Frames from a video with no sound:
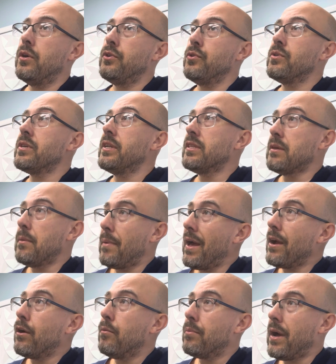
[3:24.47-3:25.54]
use any
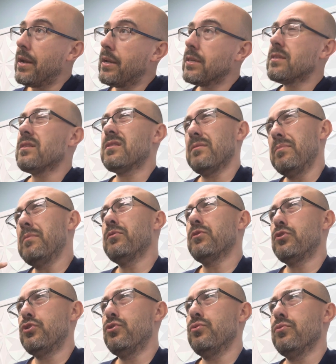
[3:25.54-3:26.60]
tobacco products? Because some people
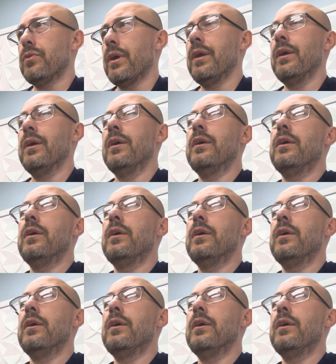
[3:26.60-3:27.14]
chew, right?